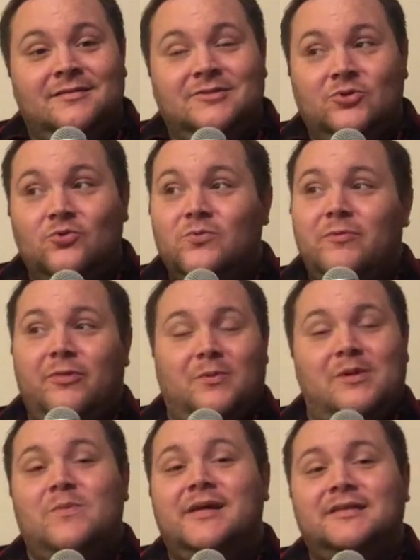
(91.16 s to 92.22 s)

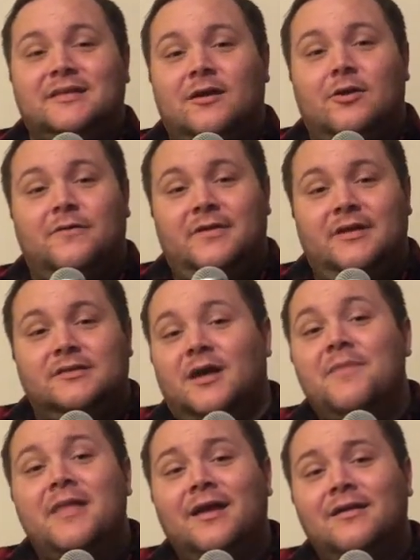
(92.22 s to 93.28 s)
2-3 weeks ago, if he had
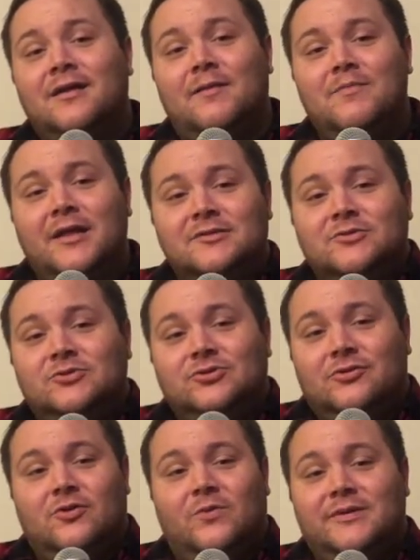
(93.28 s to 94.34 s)
done that, I'm not too
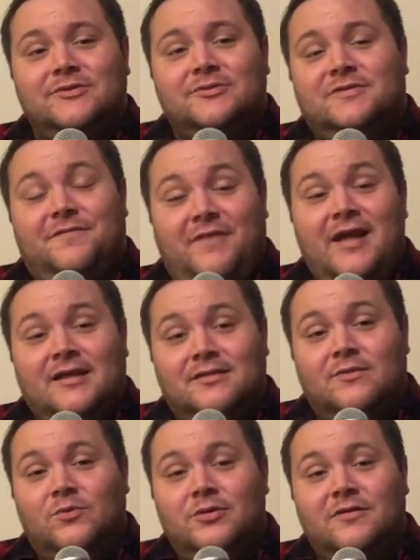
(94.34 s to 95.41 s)
sure the Wizards
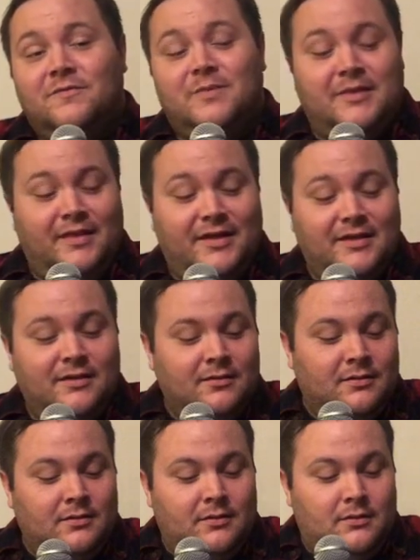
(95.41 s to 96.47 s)
fans wouldn't have been like,
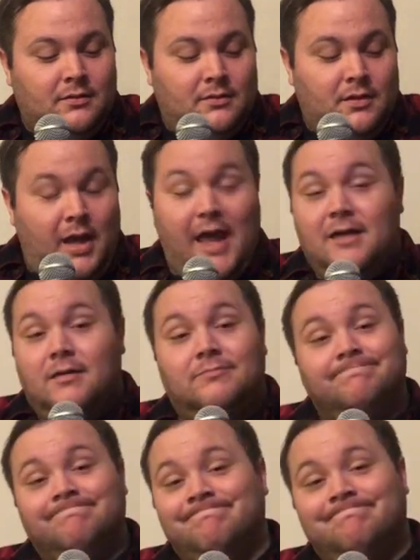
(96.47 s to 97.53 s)
hey,
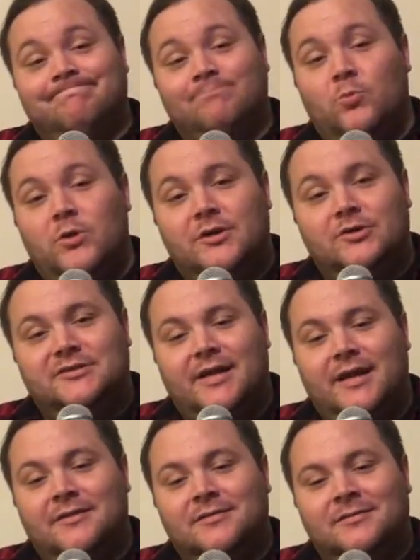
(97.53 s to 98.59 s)
we
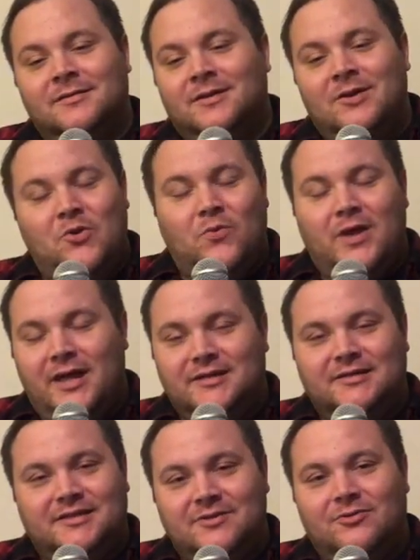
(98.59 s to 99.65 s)
understand. We hate to
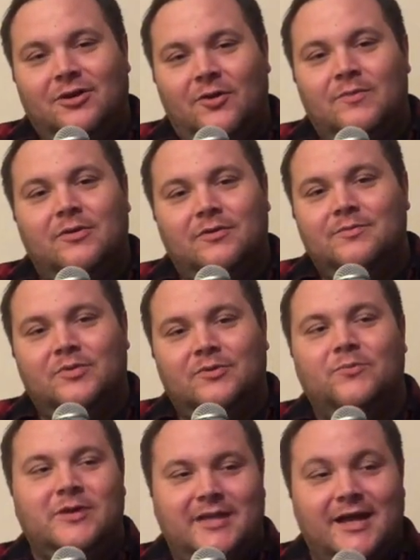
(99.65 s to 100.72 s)
see you go, but
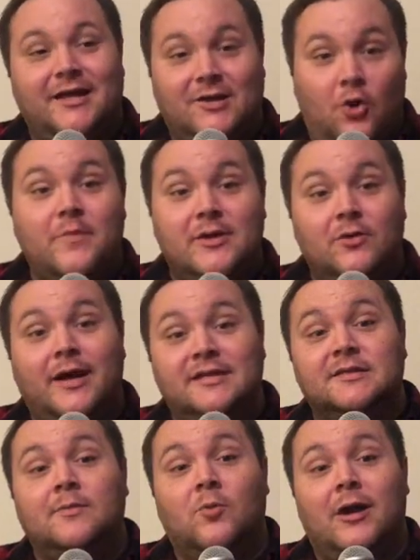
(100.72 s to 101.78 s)
we get it. Go be great
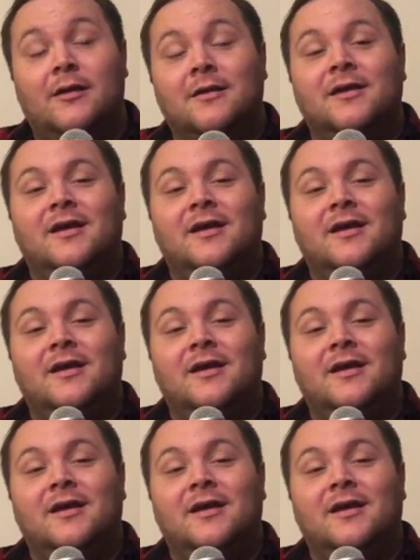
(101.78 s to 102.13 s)
somewhere.